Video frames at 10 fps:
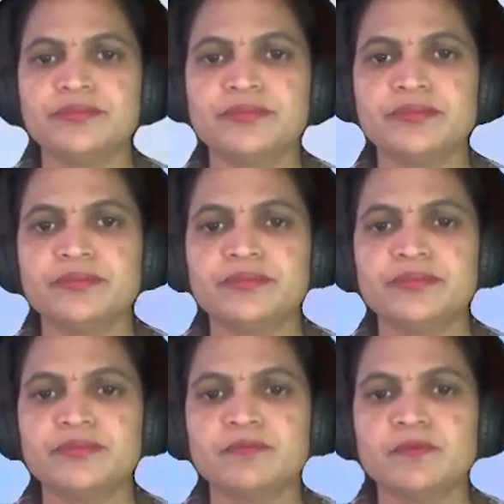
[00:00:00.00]

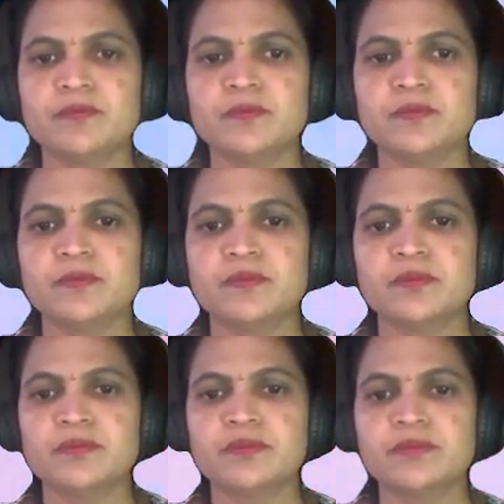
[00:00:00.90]

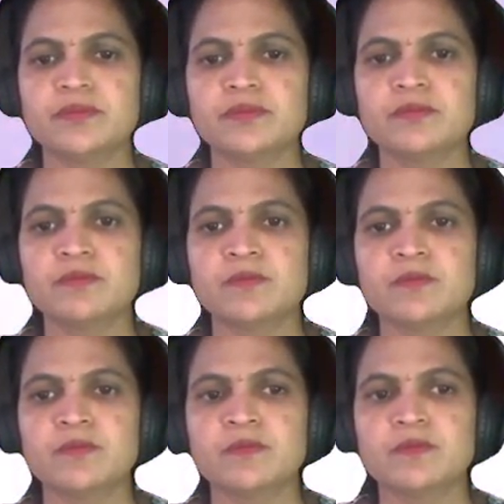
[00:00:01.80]

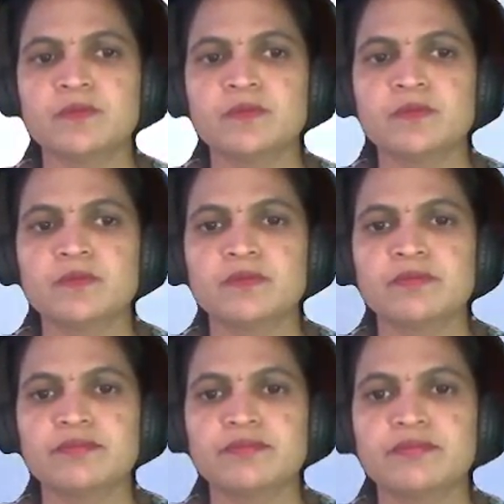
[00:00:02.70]

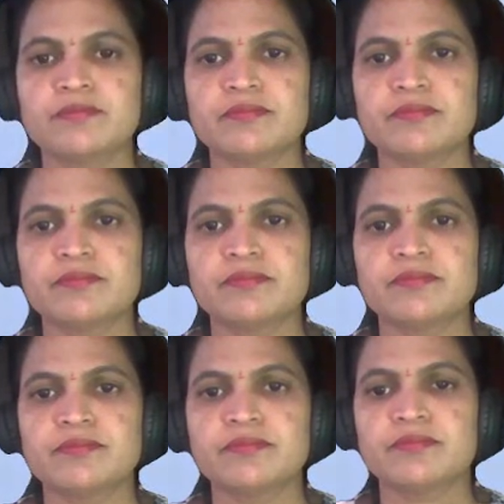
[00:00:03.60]

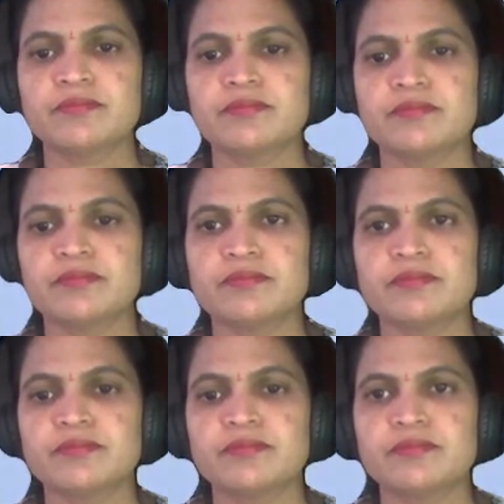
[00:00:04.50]

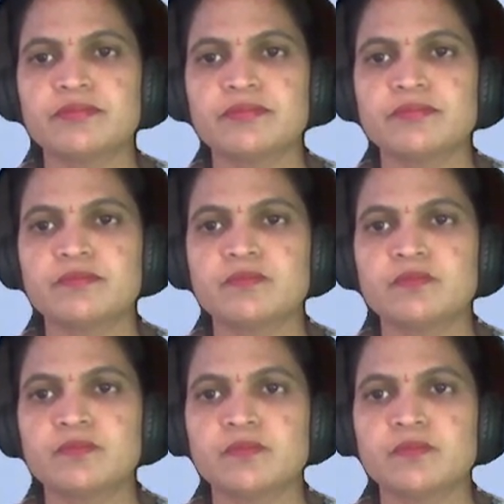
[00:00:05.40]
No one is speaking in this clip.